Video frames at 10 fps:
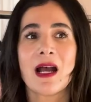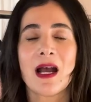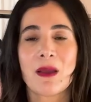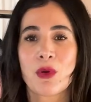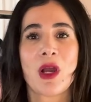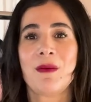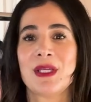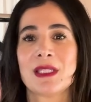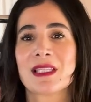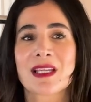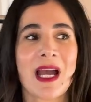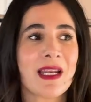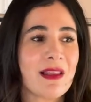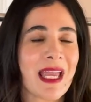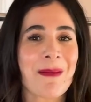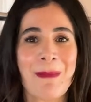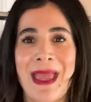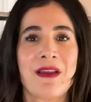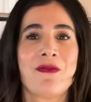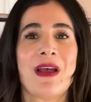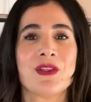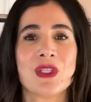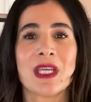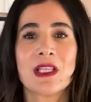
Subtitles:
I promise it's kind of like manifesting.